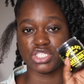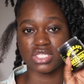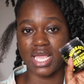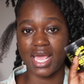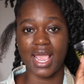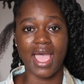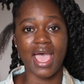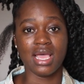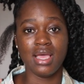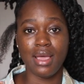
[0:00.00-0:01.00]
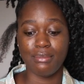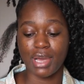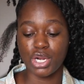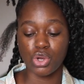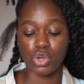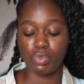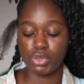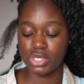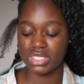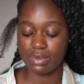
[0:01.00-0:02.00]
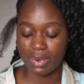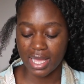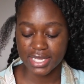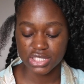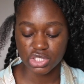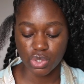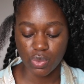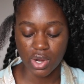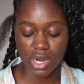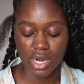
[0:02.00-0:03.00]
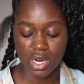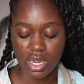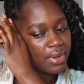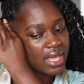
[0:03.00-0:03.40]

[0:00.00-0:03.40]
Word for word: I just got it at my local beauty supply store.